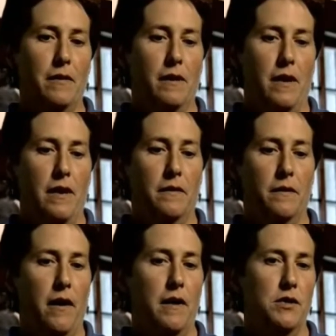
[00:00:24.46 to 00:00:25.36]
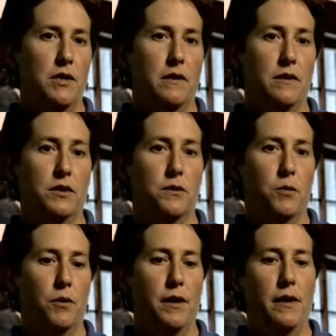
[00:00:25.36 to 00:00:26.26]
The eggs hatch in the
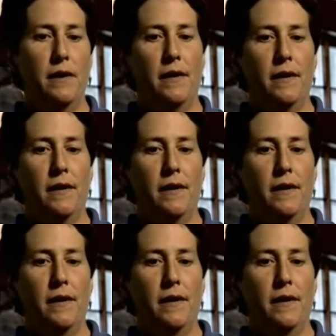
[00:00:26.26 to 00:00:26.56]
spring,